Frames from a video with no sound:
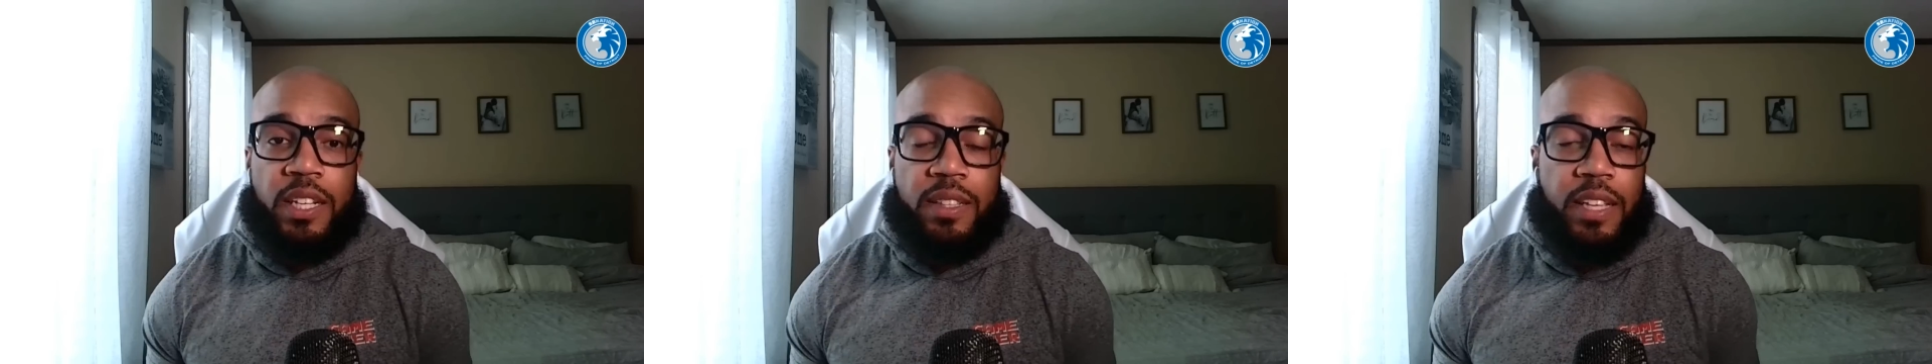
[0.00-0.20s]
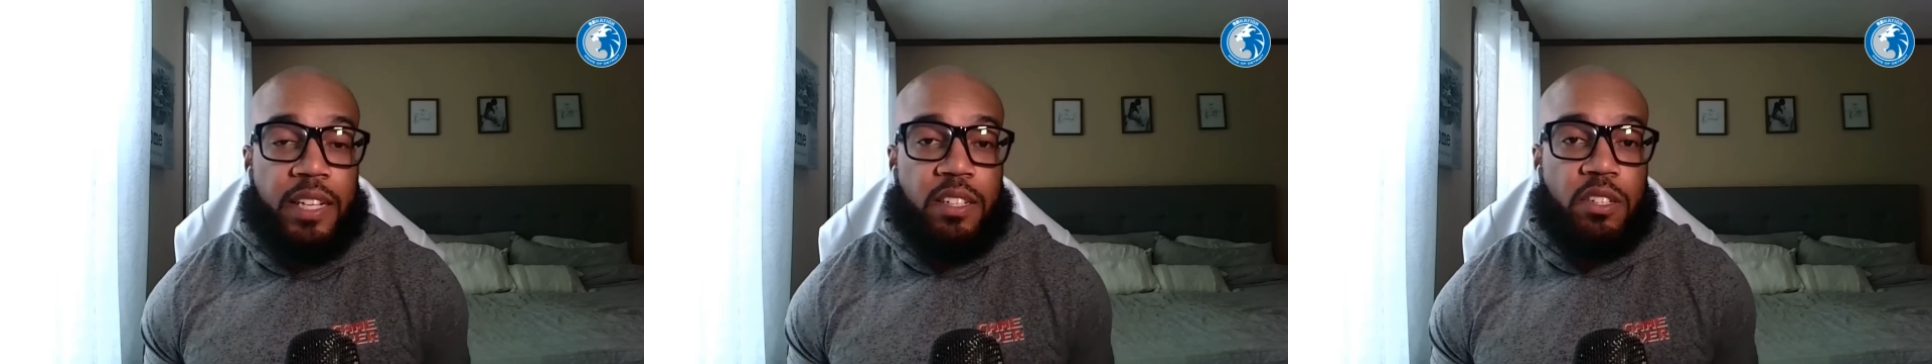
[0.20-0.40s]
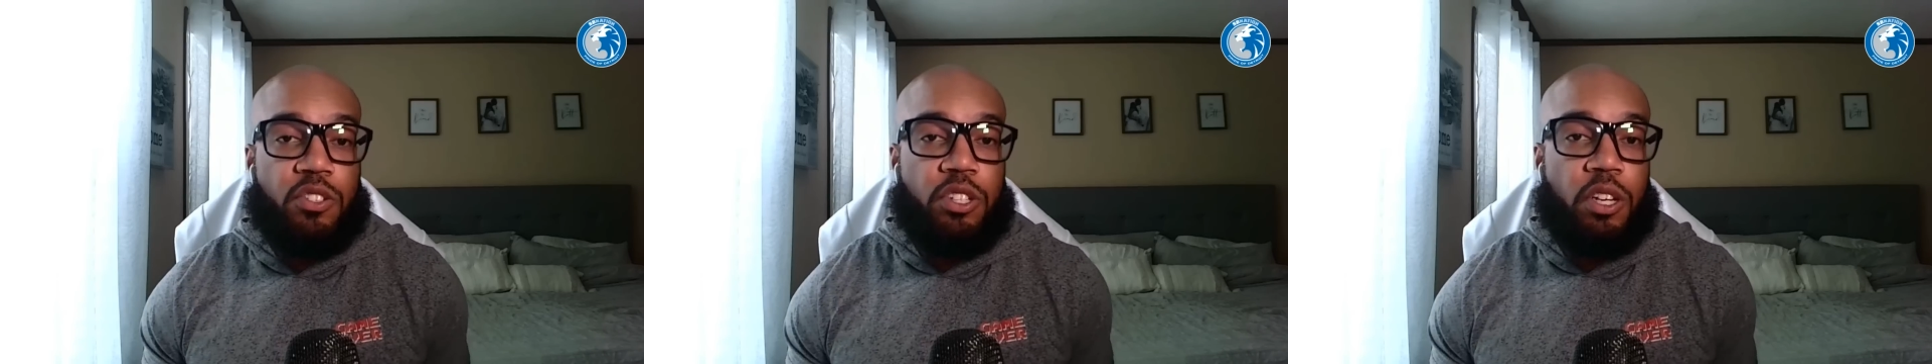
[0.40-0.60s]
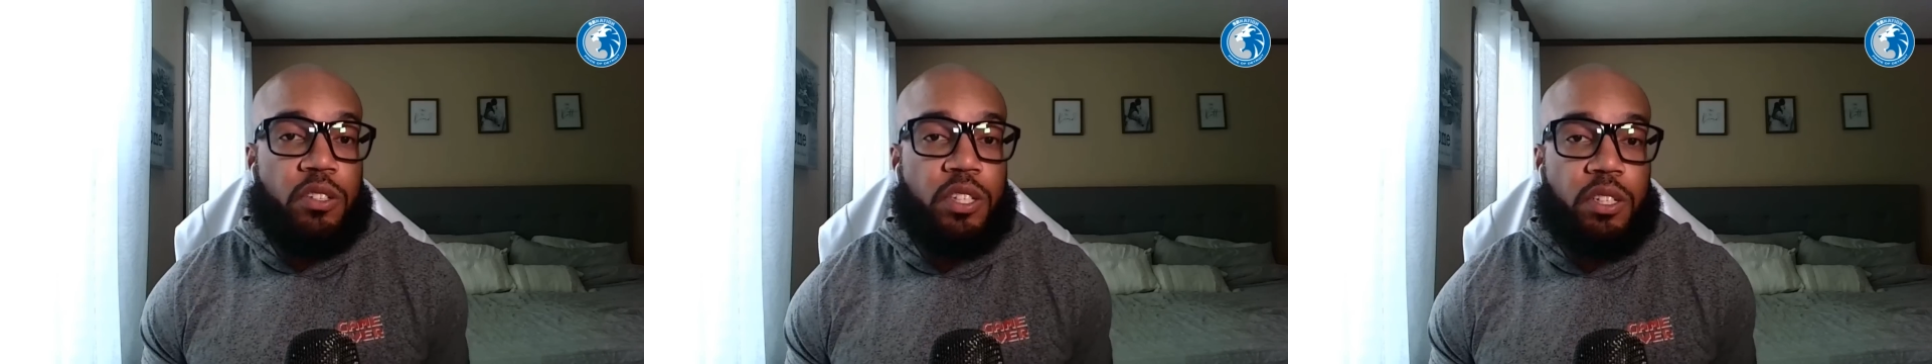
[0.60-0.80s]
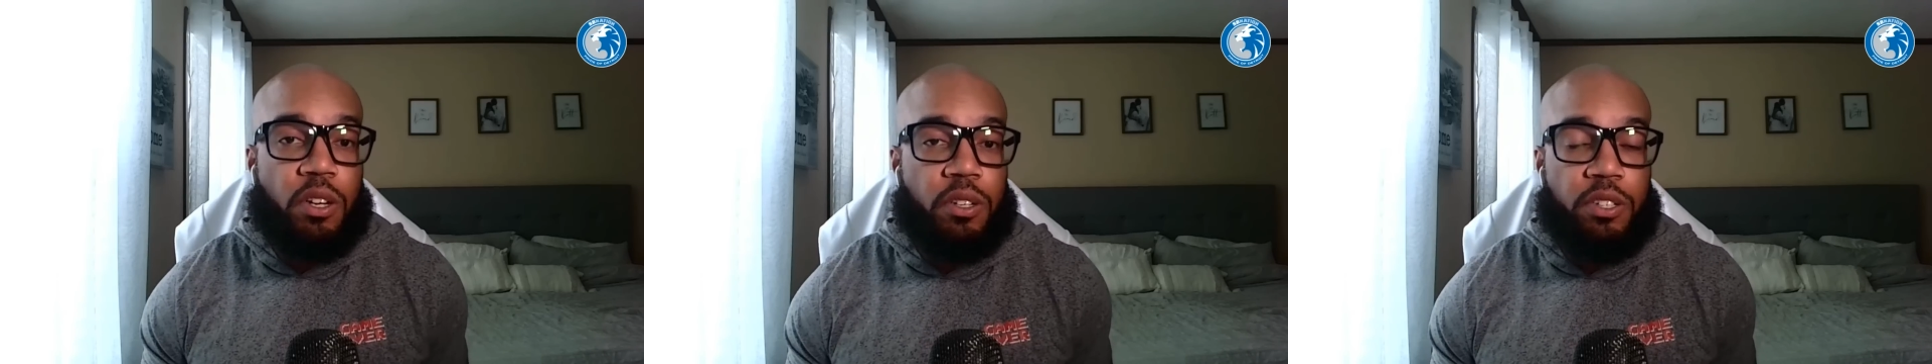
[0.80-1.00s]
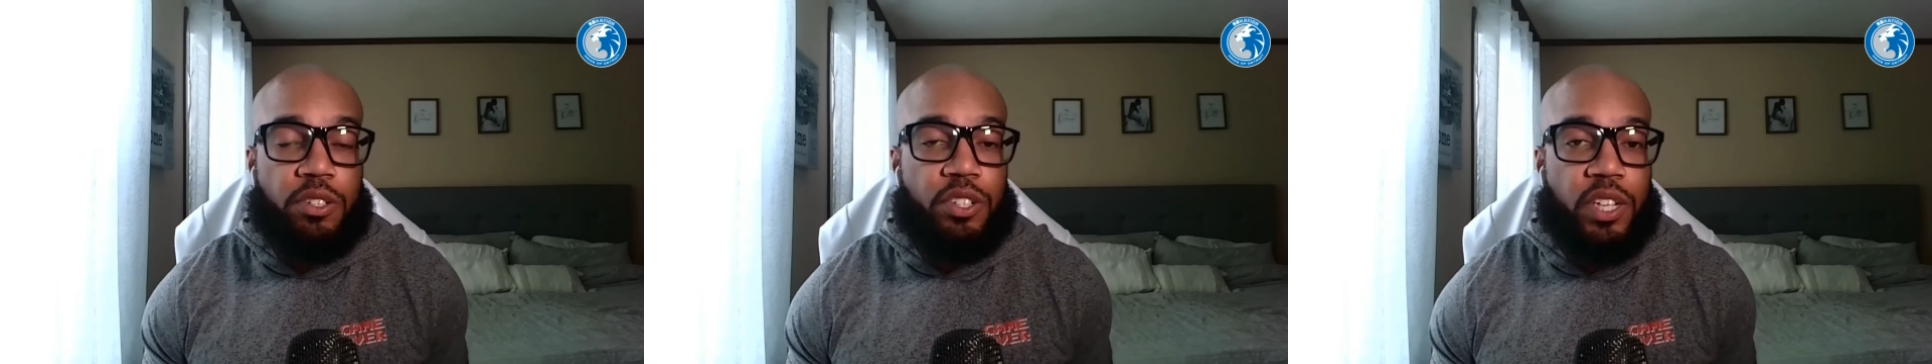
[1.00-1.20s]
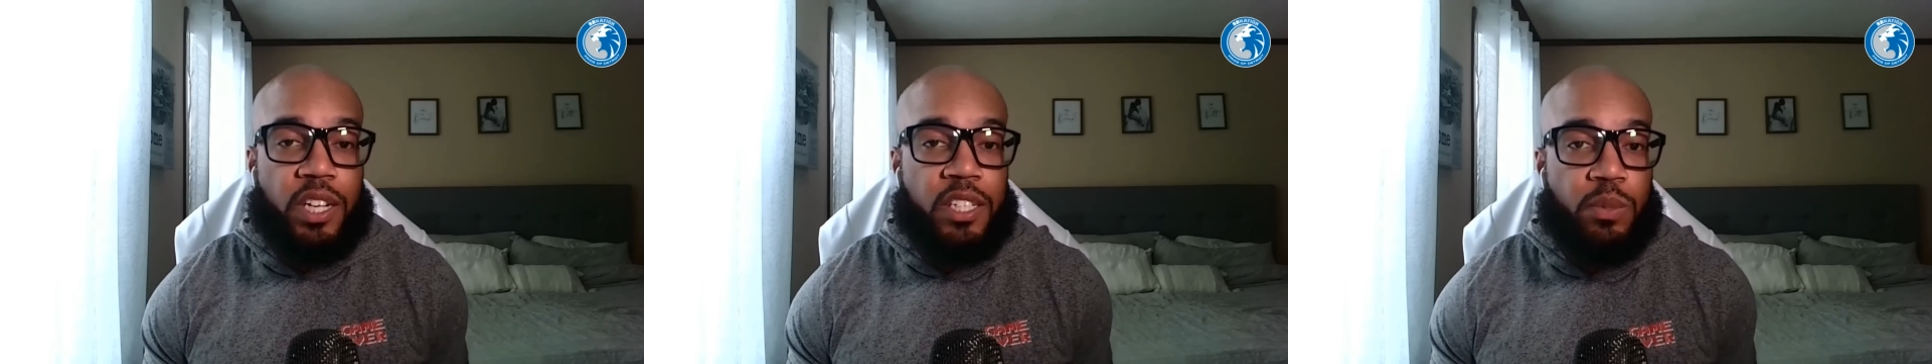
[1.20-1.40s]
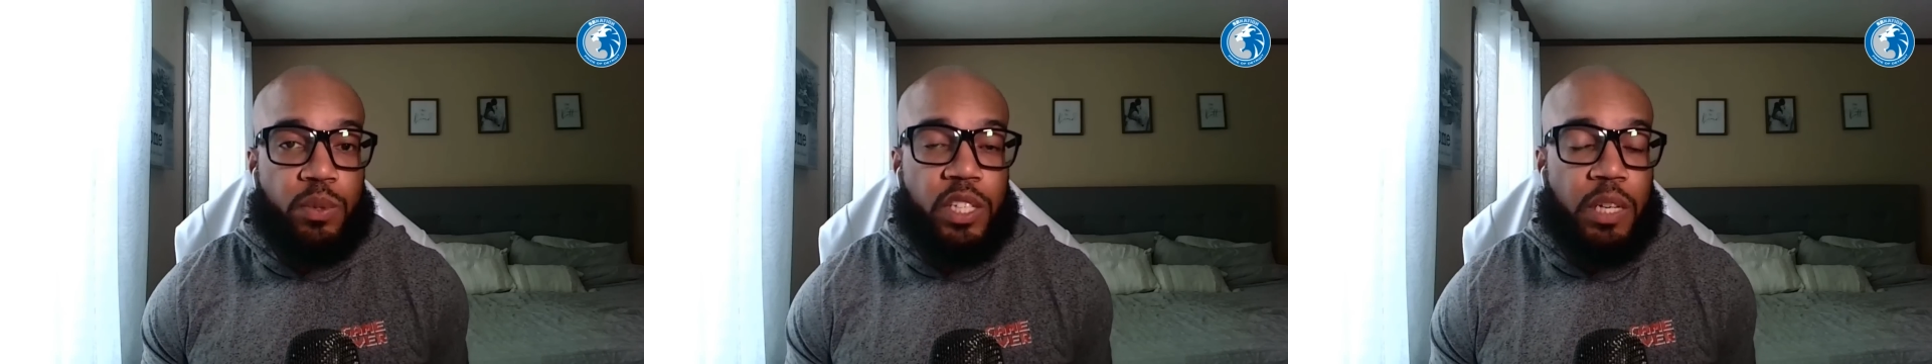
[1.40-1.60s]
that Chauncey Gardner
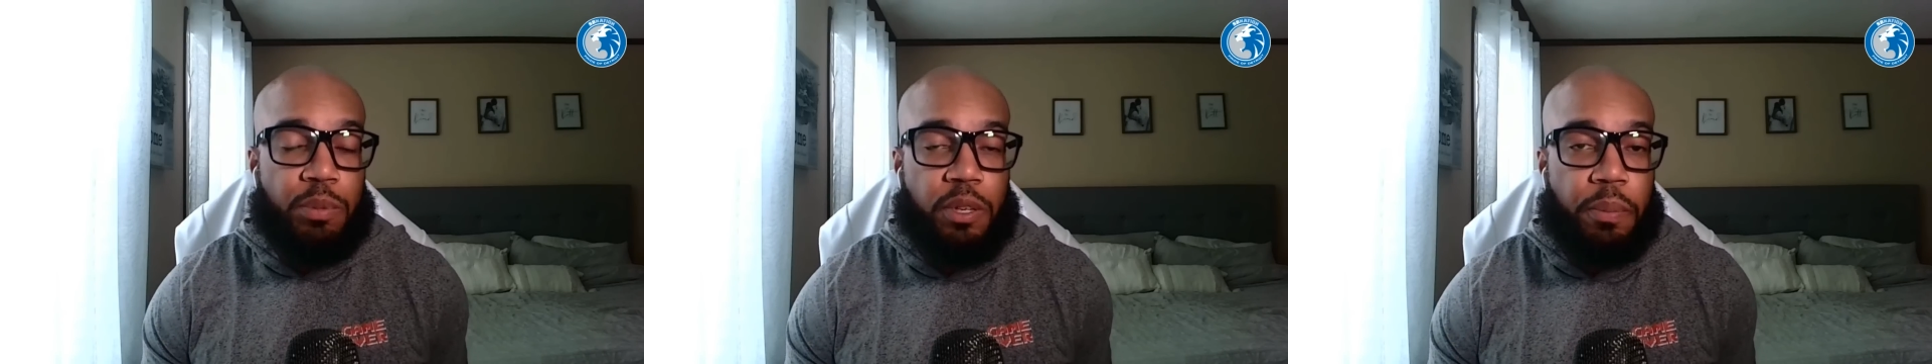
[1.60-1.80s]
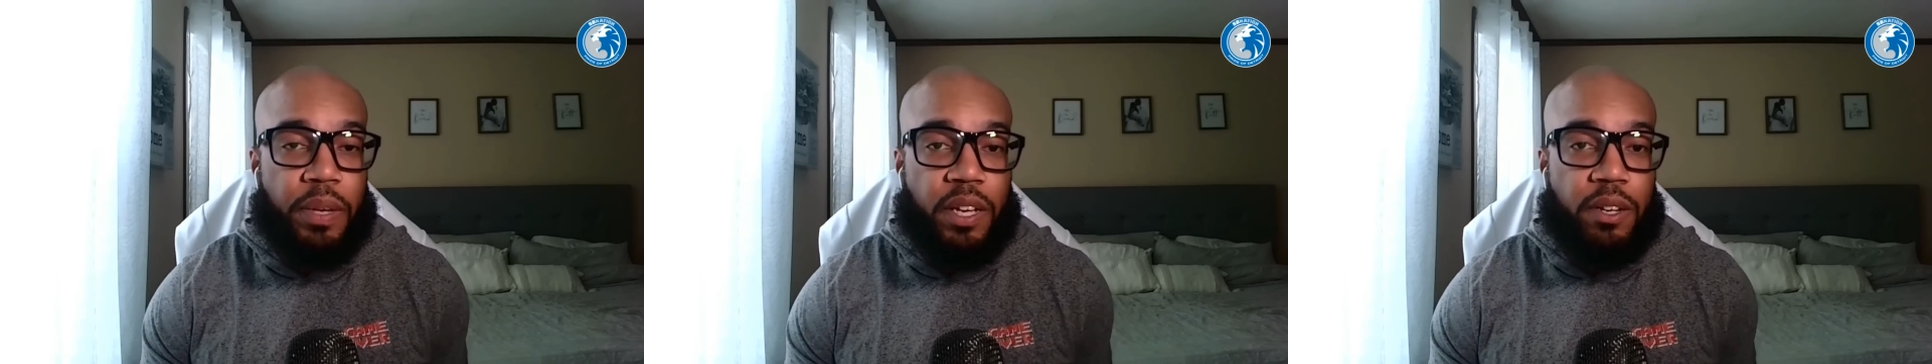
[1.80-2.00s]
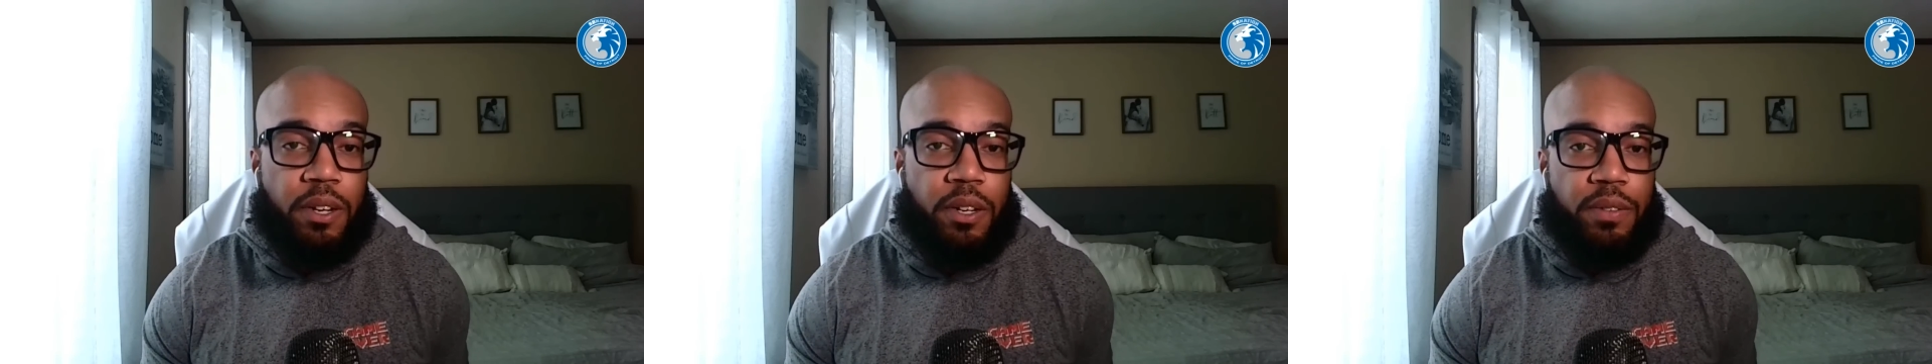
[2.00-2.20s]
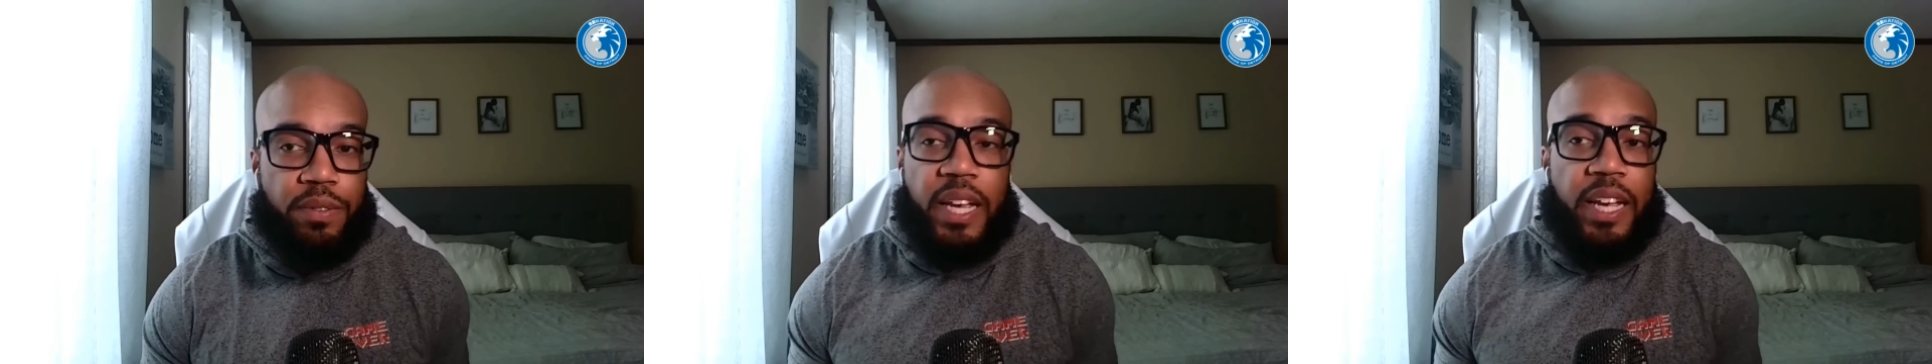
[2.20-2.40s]
Johnson was able to pick off.